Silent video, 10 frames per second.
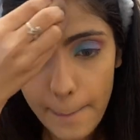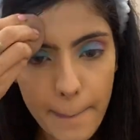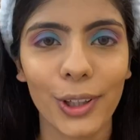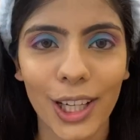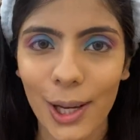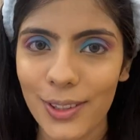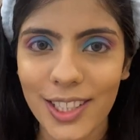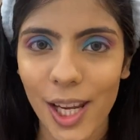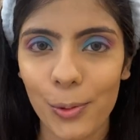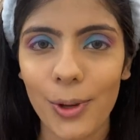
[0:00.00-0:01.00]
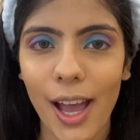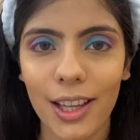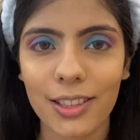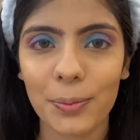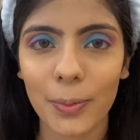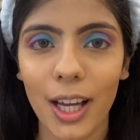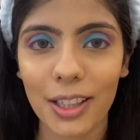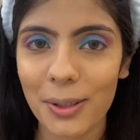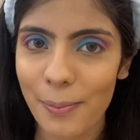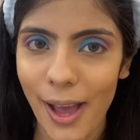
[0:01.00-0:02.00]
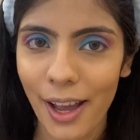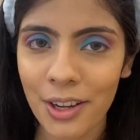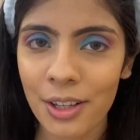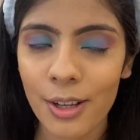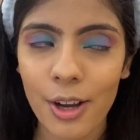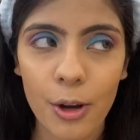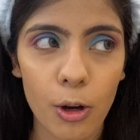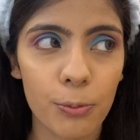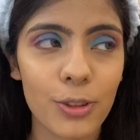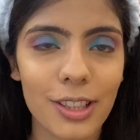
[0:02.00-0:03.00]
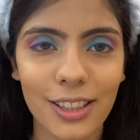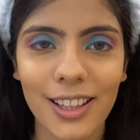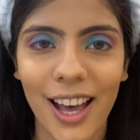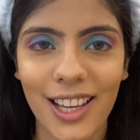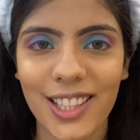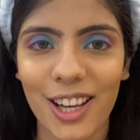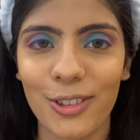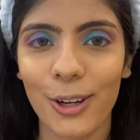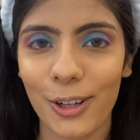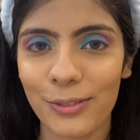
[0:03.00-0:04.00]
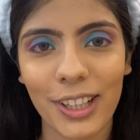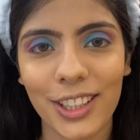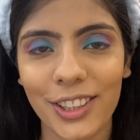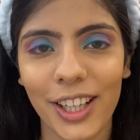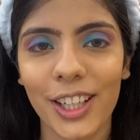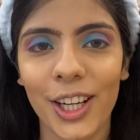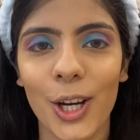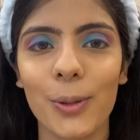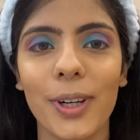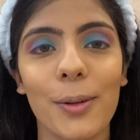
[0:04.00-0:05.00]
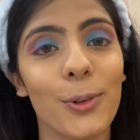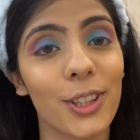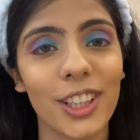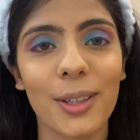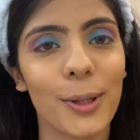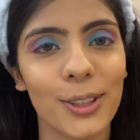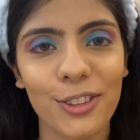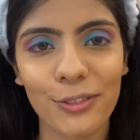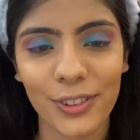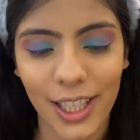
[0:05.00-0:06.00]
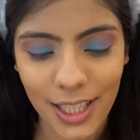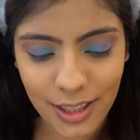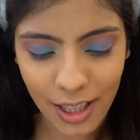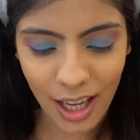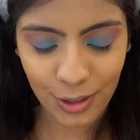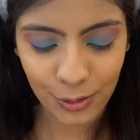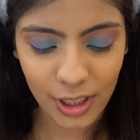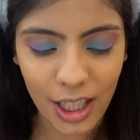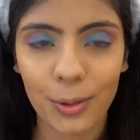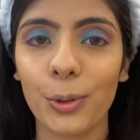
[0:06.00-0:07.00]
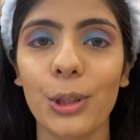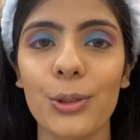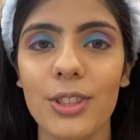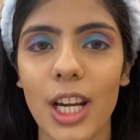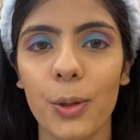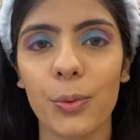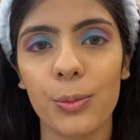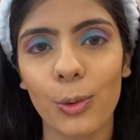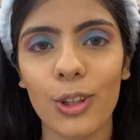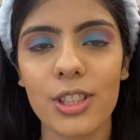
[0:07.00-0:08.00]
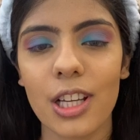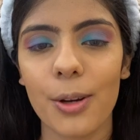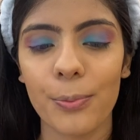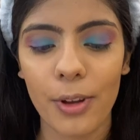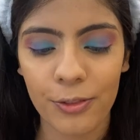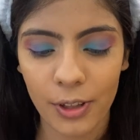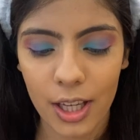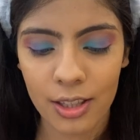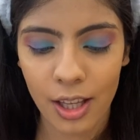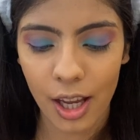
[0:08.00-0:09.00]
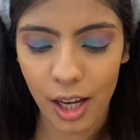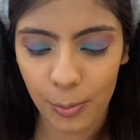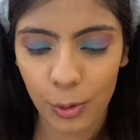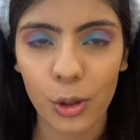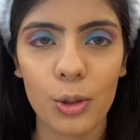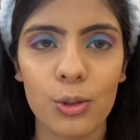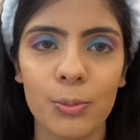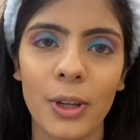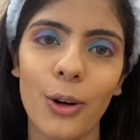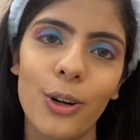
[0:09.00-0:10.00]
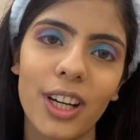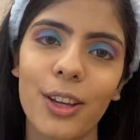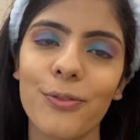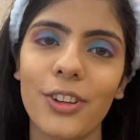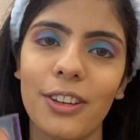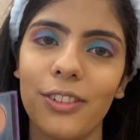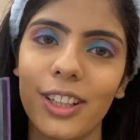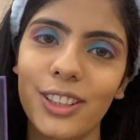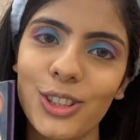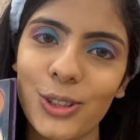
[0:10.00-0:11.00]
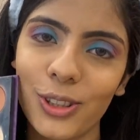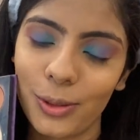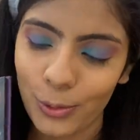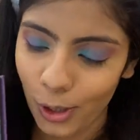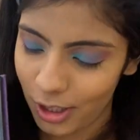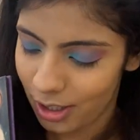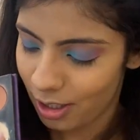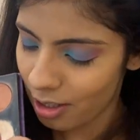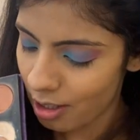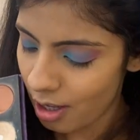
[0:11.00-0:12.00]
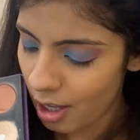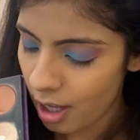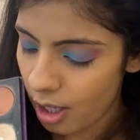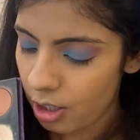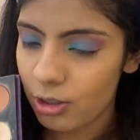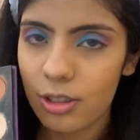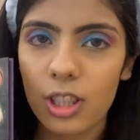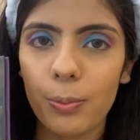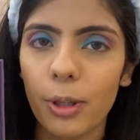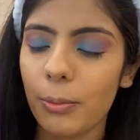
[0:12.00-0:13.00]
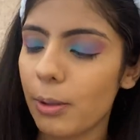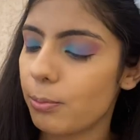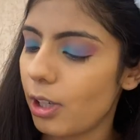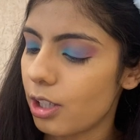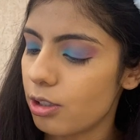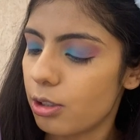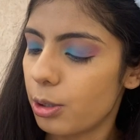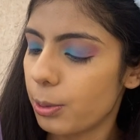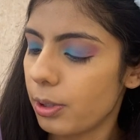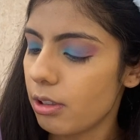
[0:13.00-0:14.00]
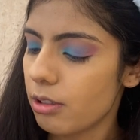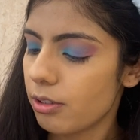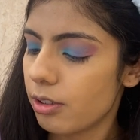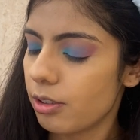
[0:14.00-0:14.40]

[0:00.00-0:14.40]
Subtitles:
Okay, now it's time to add some color back. Obviously, the eyes have a lot of color right now, but I'm talking about the face. And for that, I'm going to start with bronzing up my face. And I'm going to use my all-time favorite, the sugar bronzer. Just dipping my brush into it